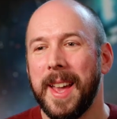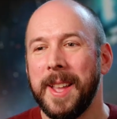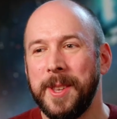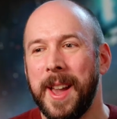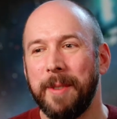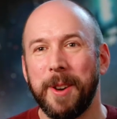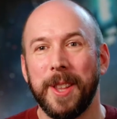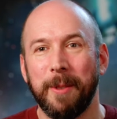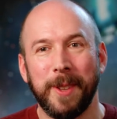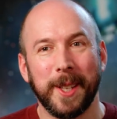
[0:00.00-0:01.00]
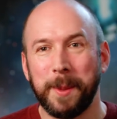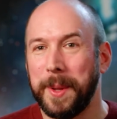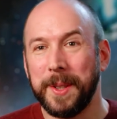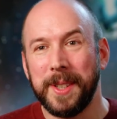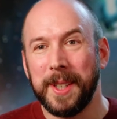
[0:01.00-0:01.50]
And you have got that
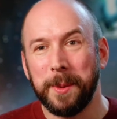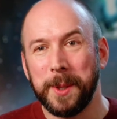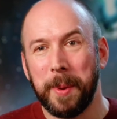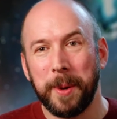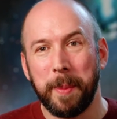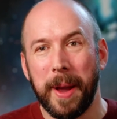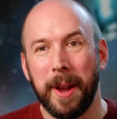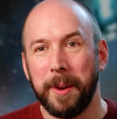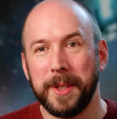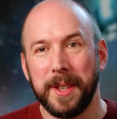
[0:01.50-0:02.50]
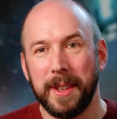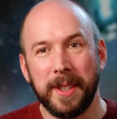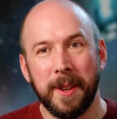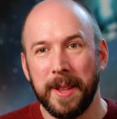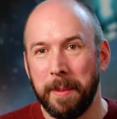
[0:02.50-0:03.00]
flexibility that we spoke about. It's that,
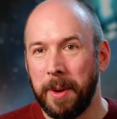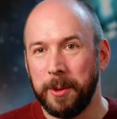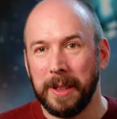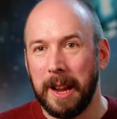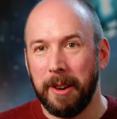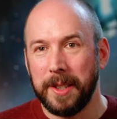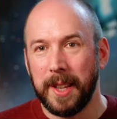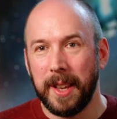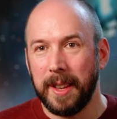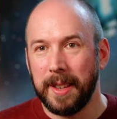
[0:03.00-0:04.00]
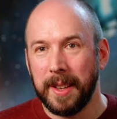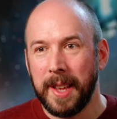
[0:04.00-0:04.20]
that modularity.